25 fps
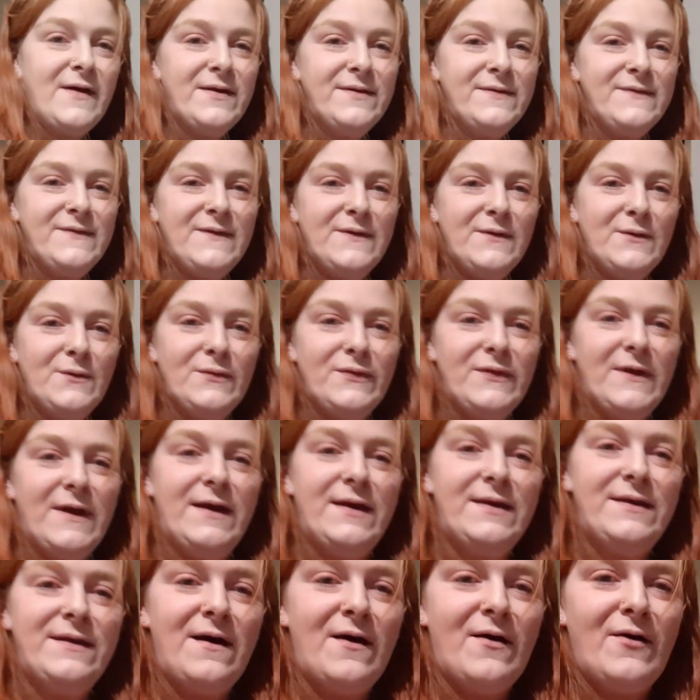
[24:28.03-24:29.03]
until
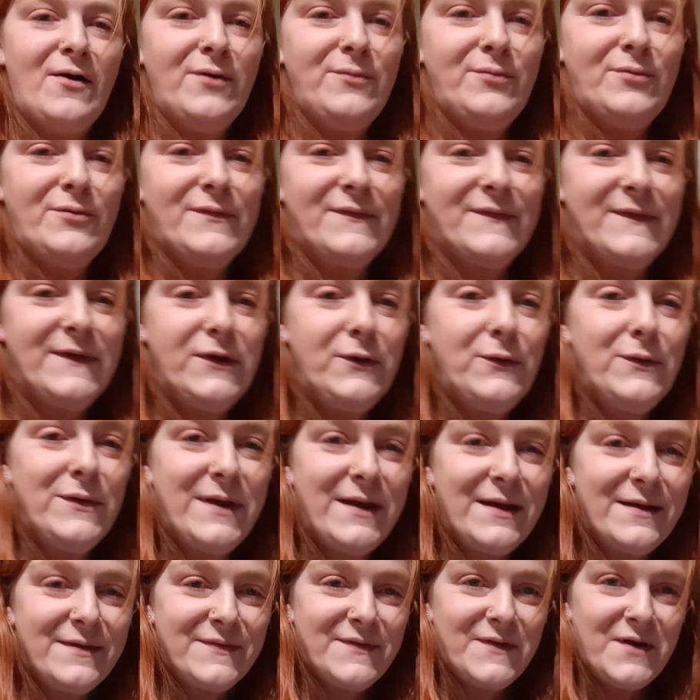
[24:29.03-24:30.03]
then, I will see you
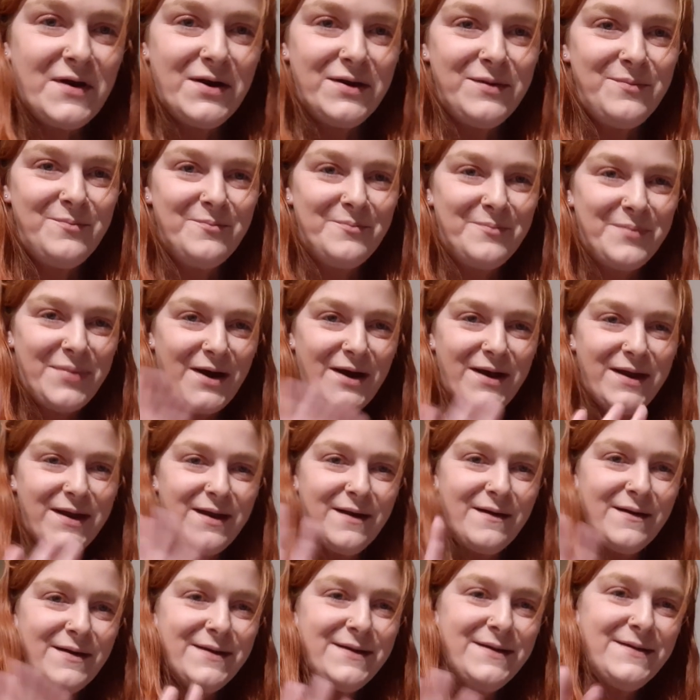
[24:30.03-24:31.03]
next time. Bye
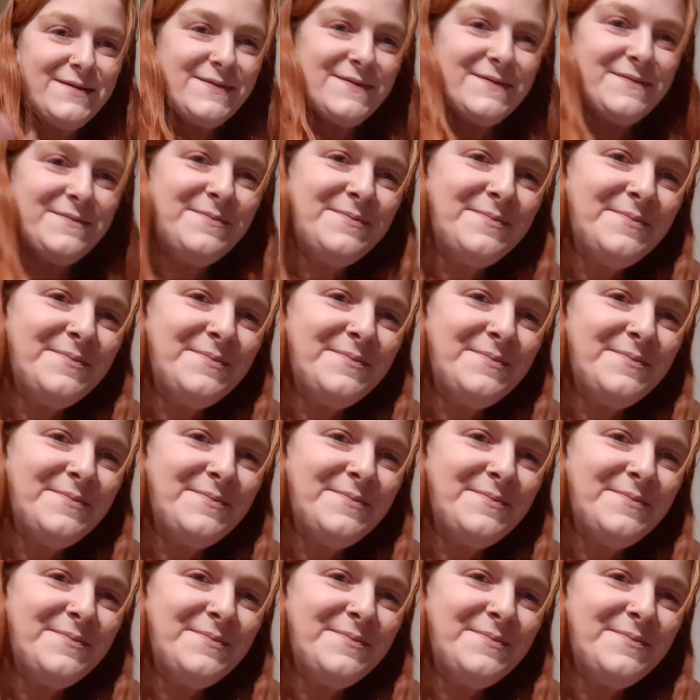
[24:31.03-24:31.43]
guys.